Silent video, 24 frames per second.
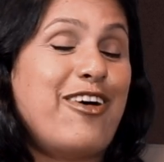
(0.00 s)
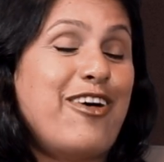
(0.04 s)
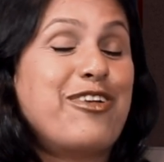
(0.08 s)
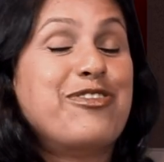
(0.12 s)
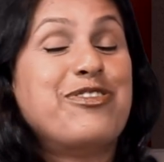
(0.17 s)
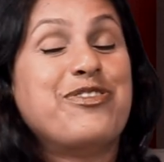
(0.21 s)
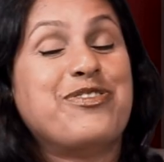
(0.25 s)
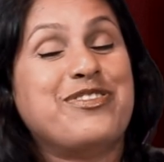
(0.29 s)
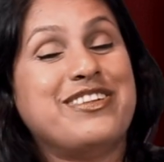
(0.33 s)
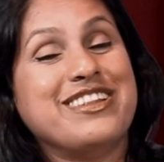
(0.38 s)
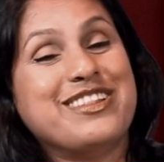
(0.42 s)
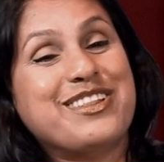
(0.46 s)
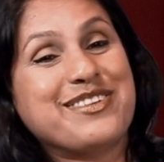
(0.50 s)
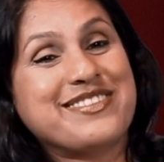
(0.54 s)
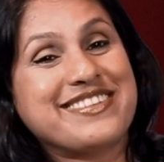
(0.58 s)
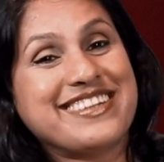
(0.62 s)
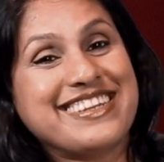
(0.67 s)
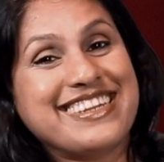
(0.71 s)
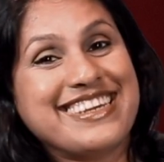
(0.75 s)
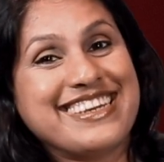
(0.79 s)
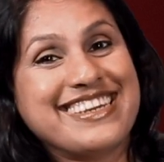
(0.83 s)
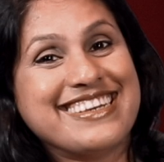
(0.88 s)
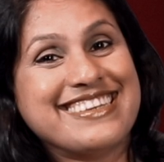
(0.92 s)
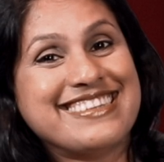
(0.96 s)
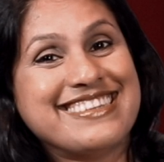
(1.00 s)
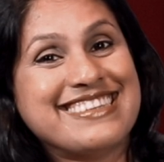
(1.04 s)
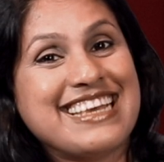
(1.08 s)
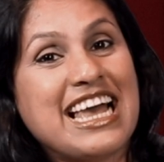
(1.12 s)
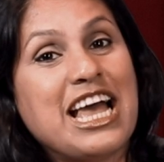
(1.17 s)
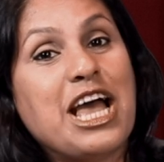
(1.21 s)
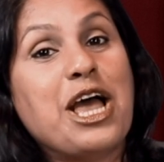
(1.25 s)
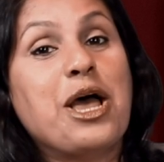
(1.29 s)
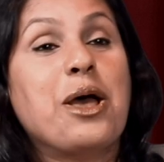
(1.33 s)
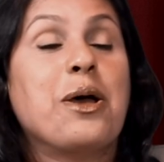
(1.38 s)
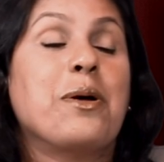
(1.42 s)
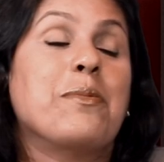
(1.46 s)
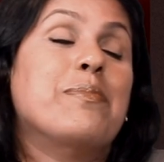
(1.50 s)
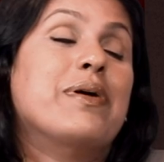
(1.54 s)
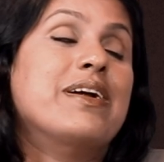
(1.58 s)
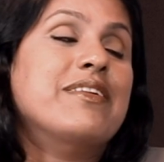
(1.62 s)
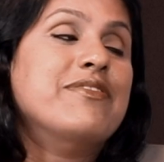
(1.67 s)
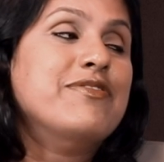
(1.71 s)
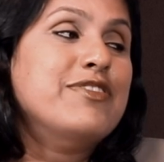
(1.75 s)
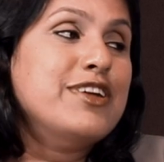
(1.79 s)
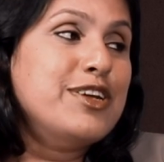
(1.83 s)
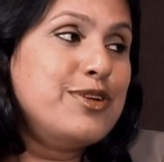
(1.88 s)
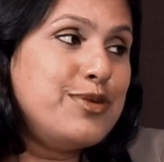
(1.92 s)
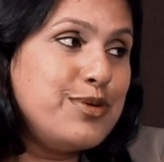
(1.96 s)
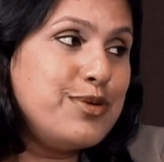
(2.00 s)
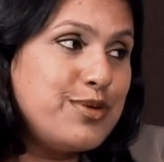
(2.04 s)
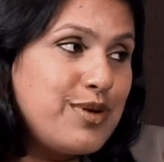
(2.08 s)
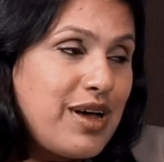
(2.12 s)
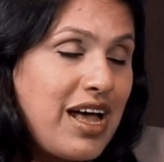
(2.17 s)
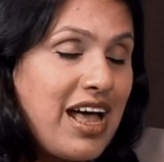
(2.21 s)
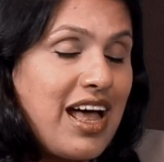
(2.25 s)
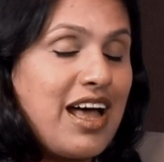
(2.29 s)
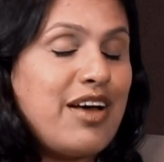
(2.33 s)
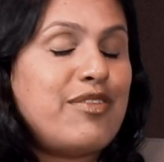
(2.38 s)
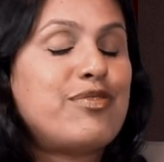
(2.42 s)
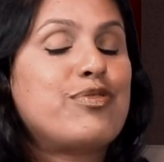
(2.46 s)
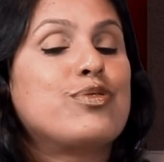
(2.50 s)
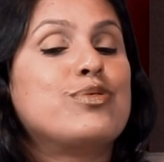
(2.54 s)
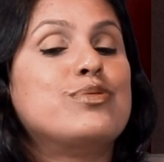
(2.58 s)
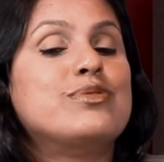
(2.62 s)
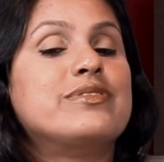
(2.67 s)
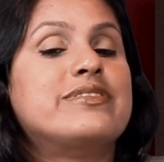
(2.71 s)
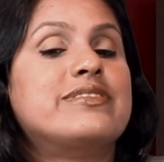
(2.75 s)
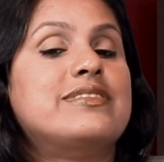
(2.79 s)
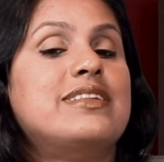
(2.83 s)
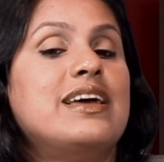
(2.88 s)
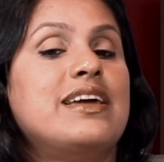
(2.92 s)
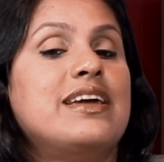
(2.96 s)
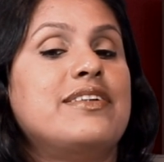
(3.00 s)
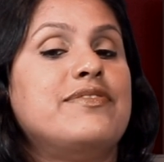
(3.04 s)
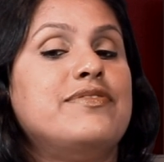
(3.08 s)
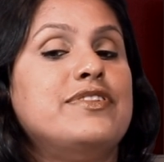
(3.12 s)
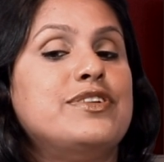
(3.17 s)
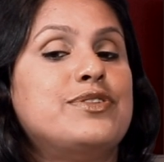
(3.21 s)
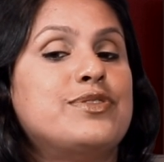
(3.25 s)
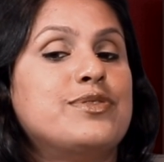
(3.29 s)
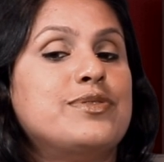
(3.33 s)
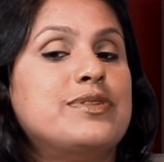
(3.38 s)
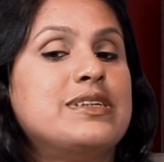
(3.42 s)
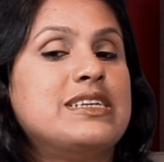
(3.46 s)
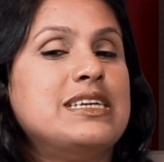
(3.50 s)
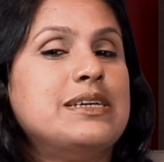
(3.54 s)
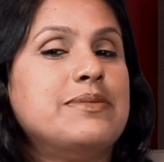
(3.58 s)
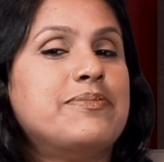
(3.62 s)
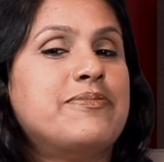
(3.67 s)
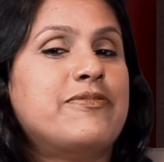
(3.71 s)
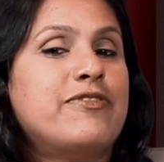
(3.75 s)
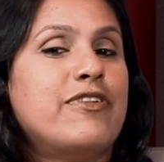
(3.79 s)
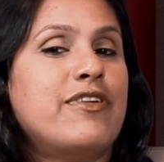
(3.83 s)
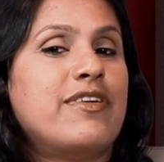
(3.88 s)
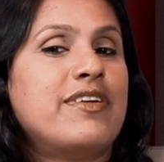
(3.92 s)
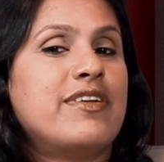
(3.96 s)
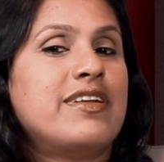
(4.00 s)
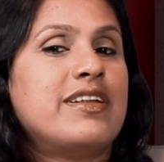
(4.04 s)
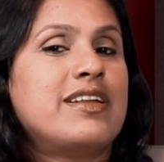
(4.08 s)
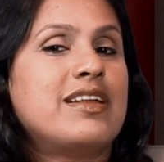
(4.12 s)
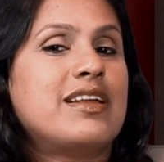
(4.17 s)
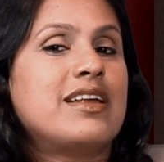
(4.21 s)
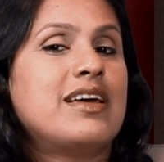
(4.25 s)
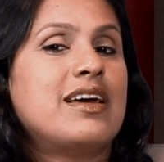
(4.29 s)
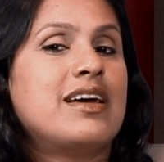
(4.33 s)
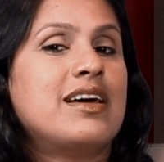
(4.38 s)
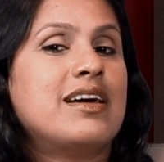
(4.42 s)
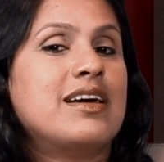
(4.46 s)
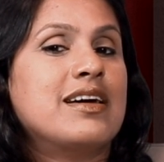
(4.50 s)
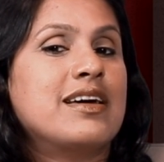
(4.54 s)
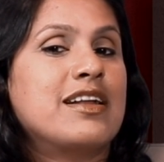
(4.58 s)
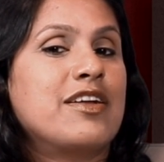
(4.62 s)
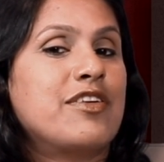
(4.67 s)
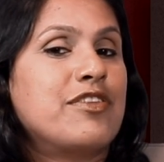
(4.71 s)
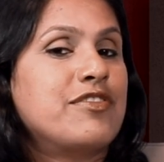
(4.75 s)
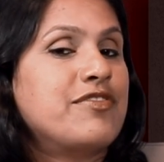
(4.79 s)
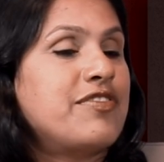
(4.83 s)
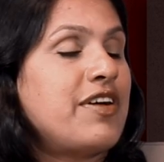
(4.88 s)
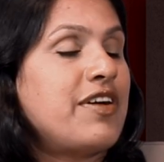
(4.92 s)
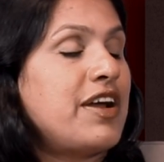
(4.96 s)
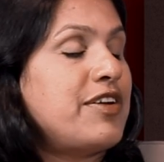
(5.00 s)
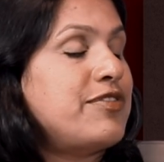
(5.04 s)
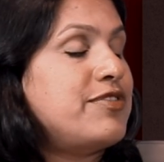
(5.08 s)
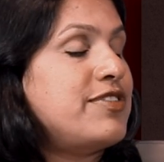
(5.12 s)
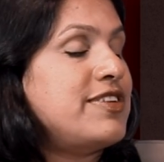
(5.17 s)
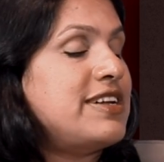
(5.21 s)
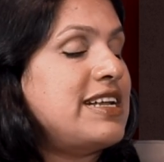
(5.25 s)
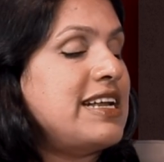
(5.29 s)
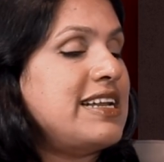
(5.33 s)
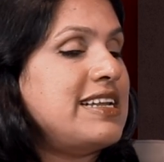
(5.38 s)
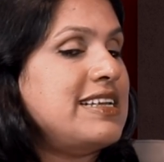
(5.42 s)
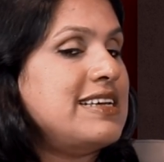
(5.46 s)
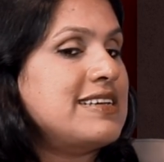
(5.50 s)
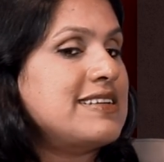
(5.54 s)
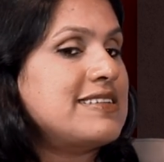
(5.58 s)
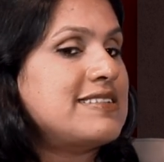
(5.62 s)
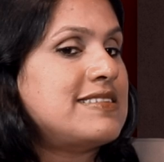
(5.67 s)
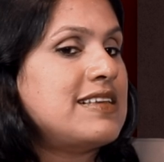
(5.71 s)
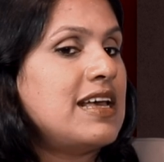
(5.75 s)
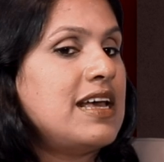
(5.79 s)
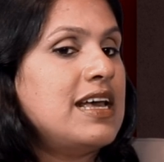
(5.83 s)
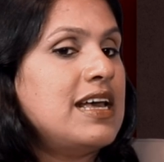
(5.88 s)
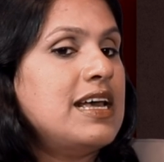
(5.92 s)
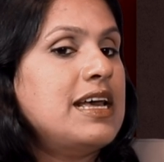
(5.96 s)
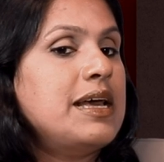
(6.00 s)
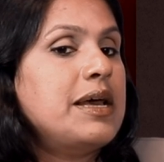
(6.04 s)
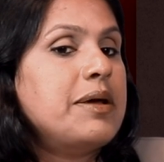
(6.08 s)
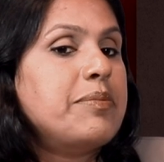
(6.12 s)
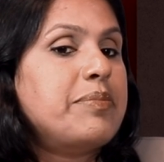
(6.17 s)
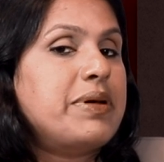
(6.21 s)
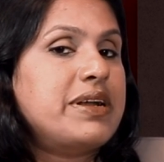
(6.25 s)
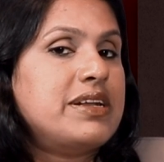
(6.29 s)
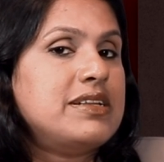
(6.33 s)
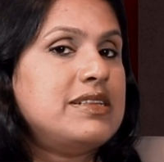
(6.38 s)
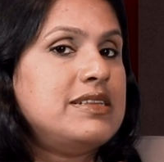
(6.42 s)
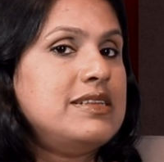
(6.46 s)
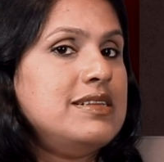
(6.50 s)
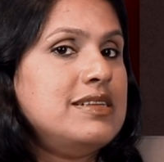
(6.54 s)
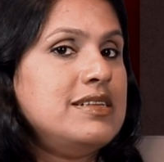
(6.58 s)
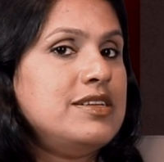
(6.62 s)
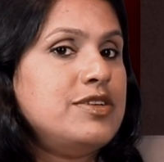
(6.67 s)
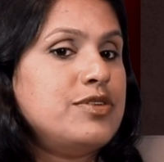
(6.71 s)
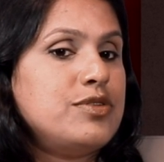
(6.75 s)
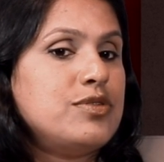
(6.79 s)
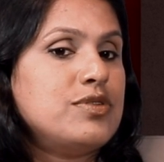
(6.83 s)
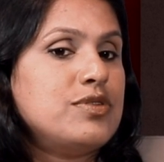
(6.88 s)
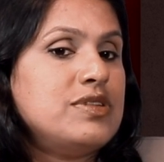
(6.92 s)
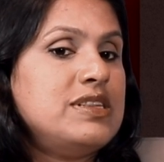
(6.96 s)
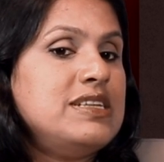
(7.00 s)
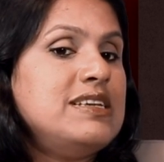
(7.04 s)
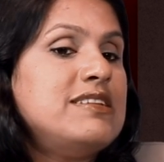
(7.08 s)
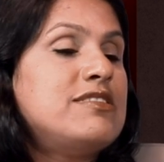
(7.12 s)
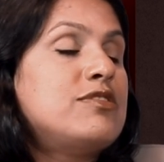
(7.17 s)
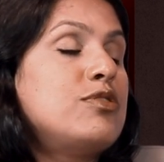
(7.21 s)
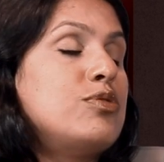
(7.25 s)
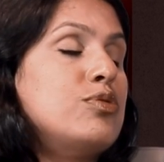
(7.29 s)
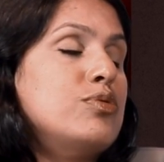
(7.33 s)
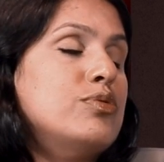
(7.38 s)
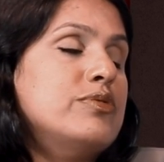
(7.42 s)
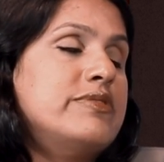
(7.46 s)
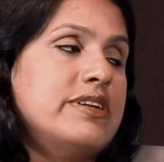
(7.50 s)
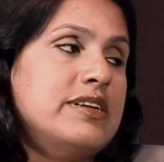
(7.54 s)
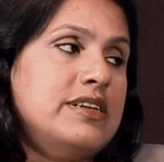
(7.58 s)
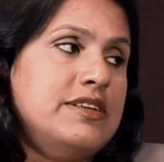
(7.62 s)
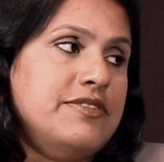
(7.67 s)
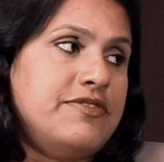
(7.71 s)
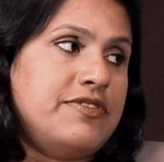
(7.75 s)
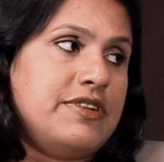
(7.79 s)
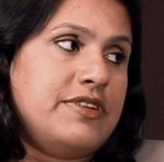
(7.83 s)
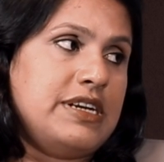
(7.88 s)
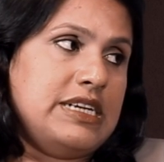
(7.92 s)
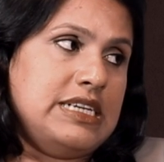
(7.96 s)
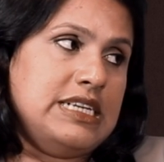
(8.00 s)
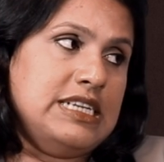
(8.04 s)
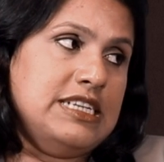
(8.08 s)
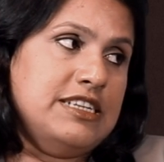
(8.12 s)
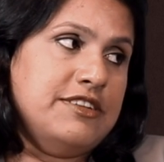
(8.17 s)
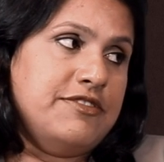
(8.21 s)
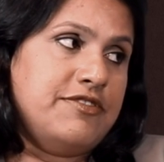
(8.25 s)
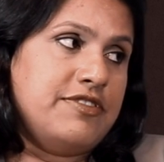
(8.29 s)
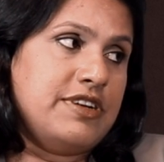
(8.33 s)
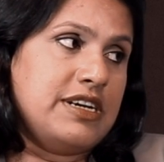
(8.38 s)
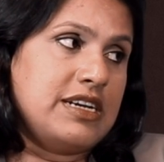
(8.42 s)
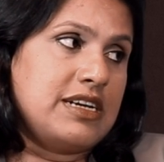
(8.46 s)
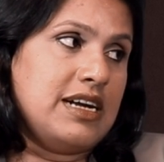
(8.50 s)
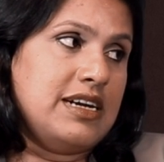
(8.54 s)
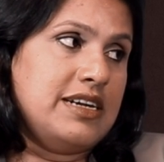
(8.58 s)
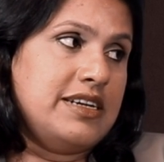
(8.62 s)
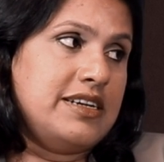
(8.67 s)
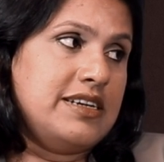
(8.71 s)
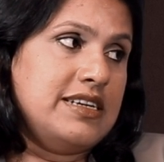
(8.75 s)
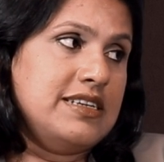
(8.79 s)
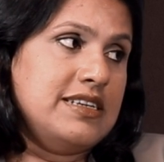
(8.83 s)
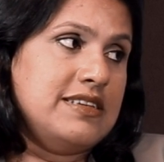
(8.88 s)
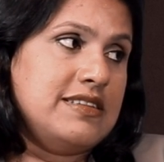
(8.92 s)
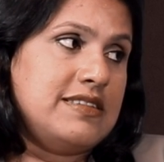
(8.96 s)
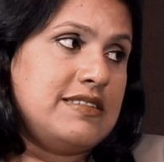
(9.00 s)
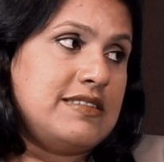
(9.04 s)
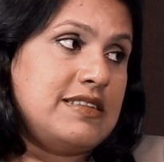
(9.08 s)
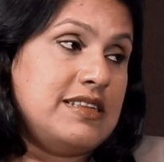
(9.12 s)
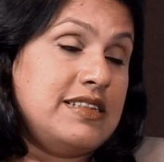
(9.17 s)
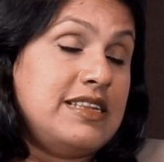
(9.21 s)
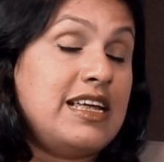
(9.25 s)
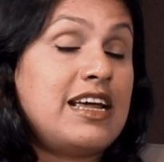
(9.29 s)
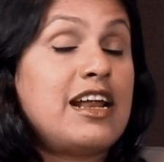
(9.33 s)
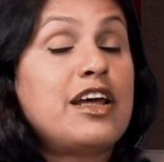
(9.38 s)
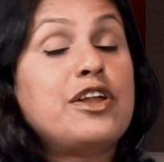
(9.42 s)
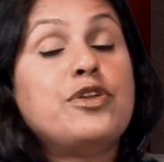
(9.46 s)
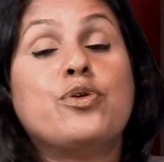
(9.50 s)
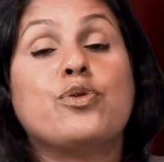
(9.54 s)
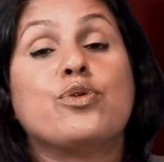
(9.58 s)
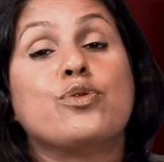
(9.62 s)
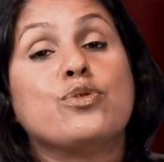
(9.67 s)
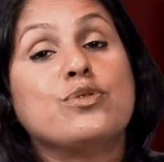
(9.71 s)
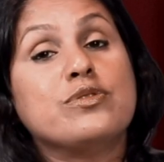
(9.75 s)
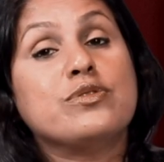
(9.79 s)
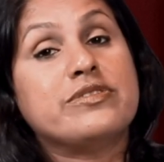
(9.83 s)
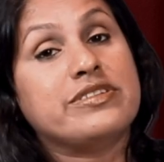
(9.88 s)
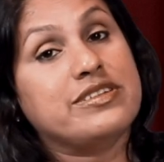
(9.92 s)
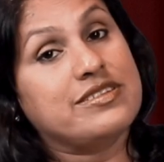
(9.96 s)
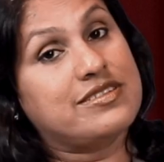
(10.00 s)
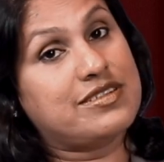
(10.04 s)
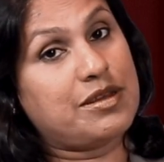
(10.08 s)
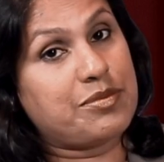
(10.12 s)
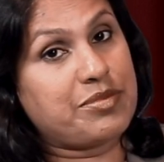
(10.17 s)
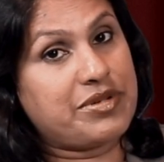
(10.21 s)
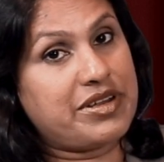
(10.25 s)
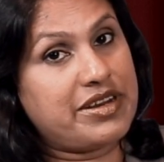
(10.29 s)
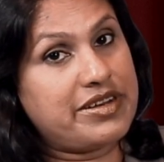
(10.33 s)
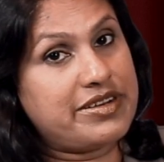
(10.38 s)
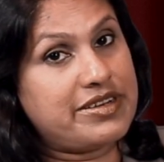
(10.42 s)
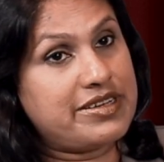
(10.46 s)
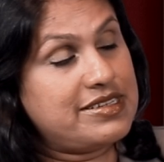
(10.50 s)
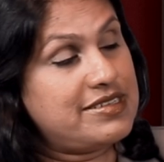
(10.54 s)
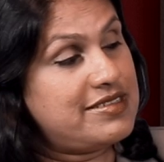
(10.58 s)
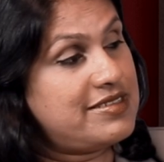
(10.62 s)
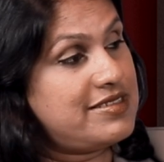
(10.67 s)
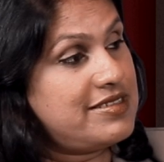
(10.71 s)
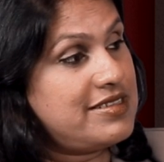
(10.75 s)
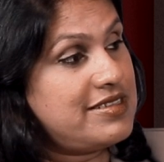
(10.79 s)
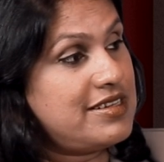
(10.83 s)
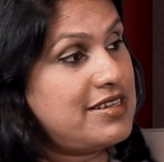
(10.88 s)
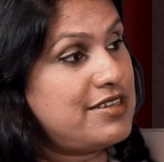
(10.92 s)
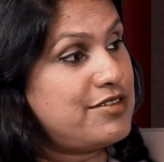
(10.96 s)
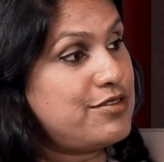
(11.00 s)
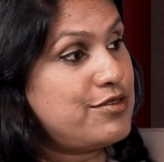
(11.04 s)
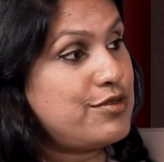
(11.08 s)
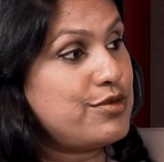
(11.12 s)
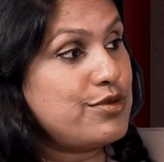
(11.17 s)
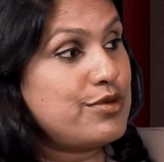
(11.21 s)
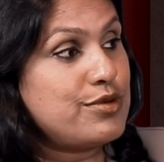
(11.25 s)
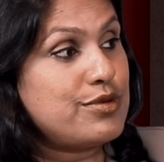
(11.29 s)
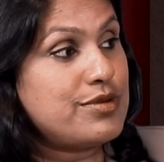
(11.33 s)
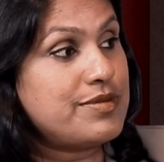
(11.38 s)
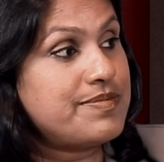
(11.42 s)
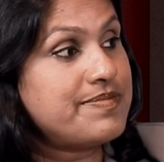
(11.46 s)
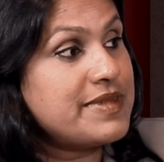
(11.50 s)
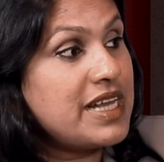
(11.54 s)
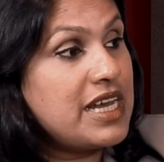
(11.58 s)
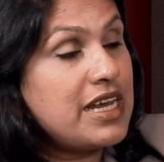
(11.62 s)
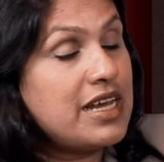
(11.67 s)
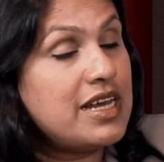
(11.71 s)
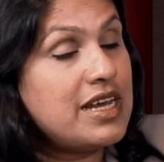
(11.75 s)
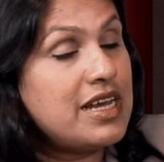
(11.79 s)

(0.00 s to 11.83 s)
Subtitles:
Or 50,000 years, but we do have rules that we should keep for around 5 to 10 years. But these rules are different in different countries. There are no rules in some countries. So,